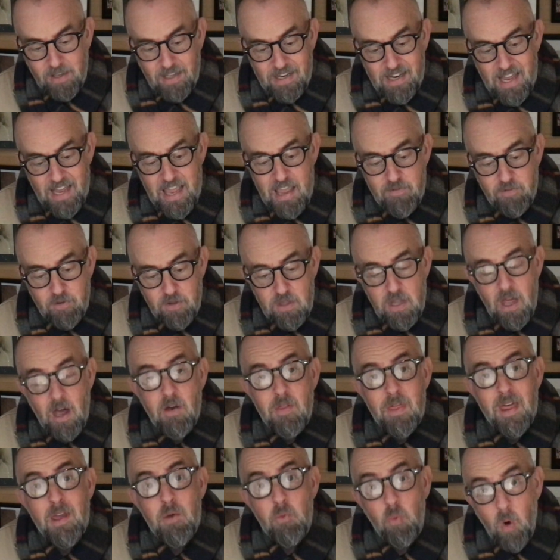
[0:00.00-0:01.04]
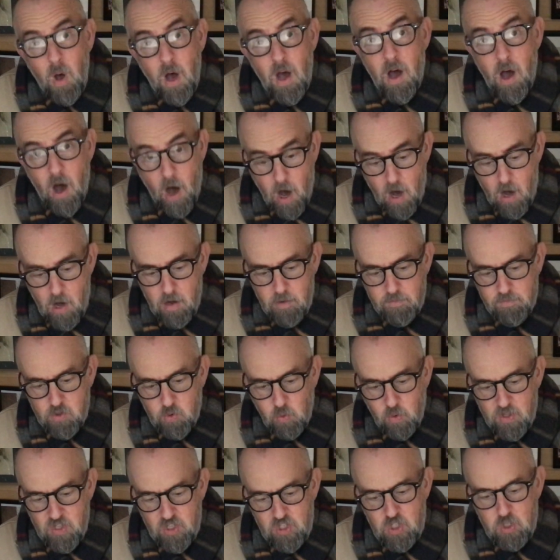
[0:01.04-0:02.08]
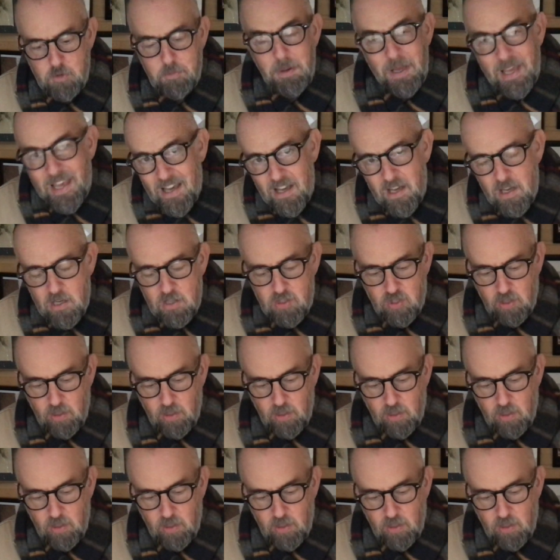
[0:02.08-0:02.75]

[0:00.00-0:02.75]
and even though they were armed with spears